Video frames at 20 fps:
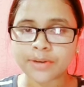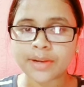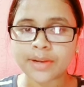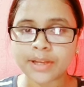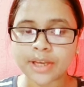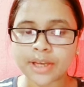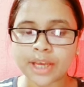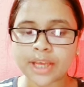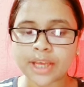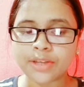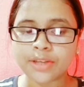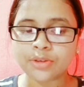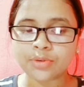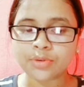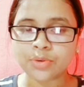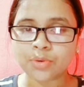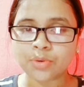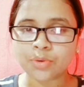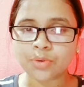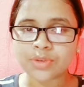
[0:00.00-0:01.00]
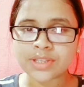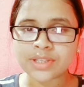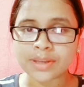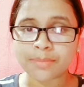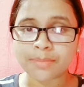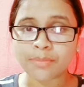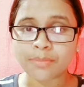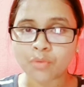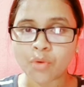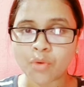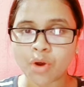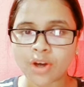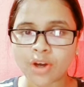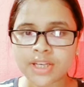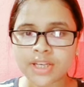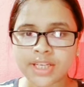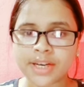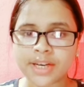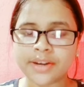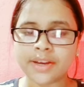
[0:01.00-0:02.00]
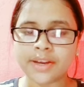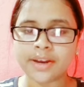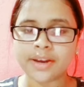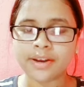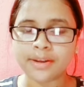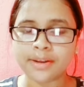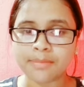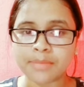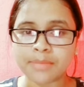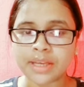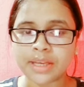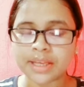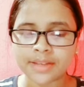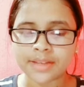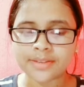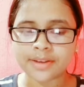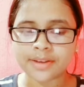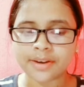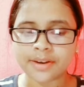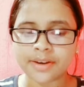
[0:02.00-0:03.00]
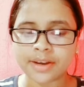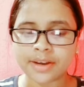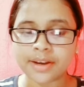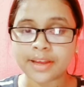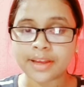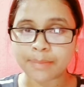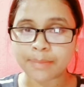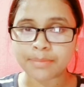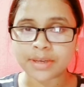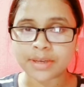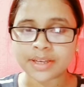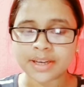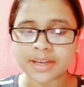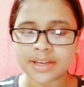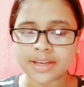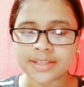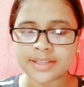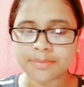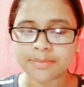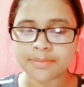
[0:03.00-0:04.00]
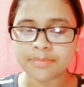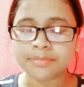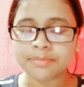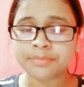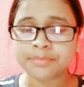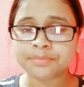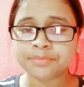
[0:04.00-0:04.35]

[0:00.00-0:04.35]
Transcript: we'll get to know some words are there, the meanings are there, capitalism.